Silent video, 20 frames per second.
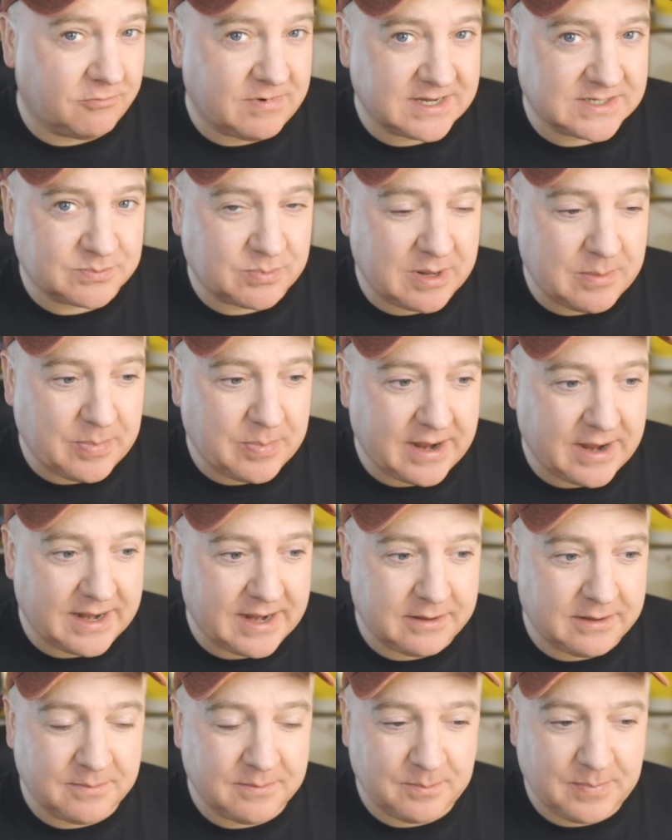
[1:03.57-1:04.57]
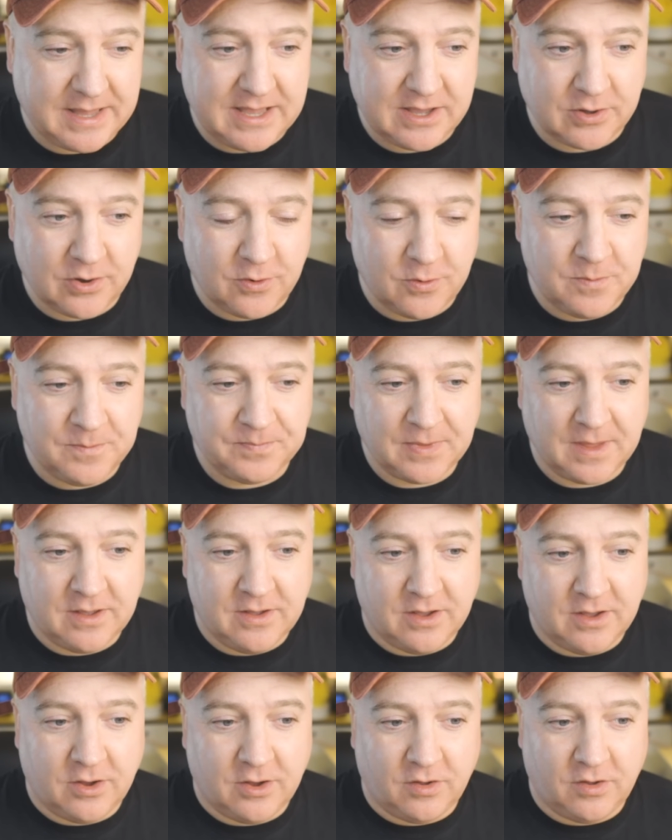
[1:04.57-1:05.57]
Raspberry Pi Pico
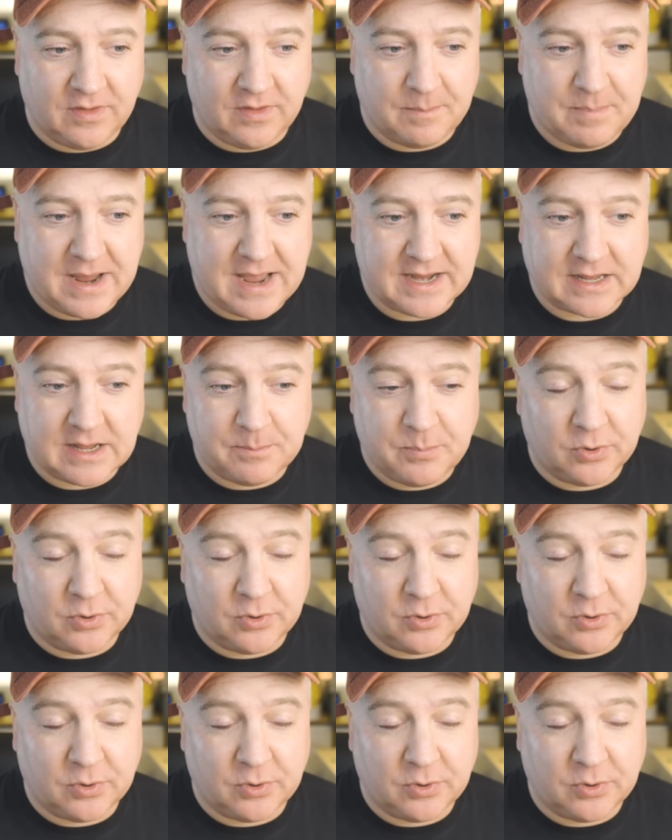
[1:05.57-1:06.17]
uh, on the back,